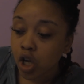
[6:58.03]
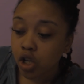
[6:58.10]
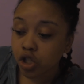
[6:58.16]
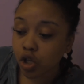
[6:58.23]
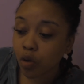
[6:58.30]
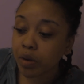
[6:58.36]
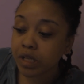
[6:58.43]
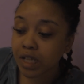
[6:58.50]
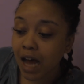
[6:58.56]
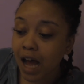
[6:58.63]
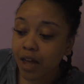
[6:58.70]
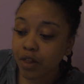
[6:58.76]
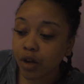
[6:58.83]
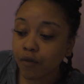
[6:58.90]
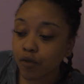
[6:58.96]
So it's
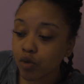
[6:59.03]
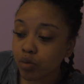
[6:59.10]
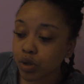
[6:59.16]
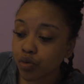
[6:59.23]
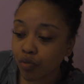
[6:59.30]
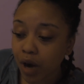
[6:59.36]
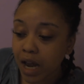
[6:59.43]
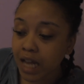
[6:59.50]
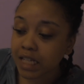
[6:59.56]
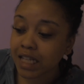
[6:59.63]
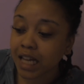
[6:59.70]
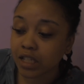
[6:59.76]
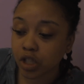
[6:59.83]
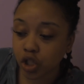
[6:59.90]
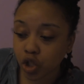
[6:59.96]
either if you was raised
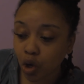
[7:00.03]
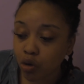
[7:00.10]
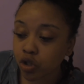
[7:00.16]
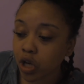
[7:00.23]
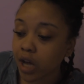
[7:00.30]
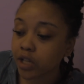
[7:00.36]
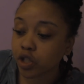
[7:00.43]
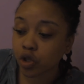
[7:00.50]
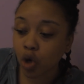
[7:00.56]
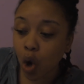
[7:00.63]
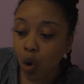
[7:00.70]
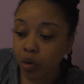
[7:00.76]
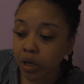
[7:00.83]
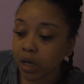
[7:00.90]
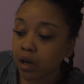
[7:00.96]
as a soldier, as a
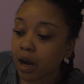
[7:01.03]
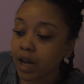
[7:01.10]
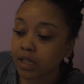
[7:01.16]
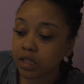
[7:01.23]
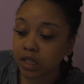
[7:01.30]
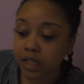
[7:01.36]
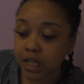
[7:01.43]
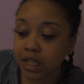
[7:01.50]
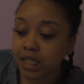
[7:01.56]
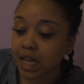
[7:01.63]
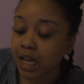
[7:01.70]
go-getter, as a this,